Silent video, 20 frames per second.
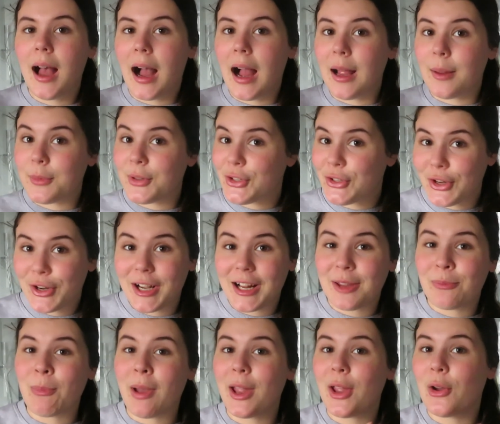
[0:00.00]
I'm
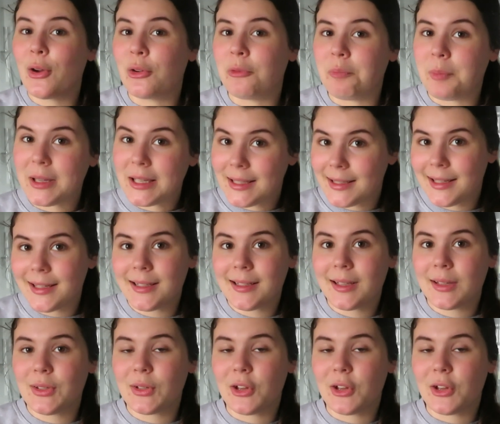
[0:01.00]
starting my own business,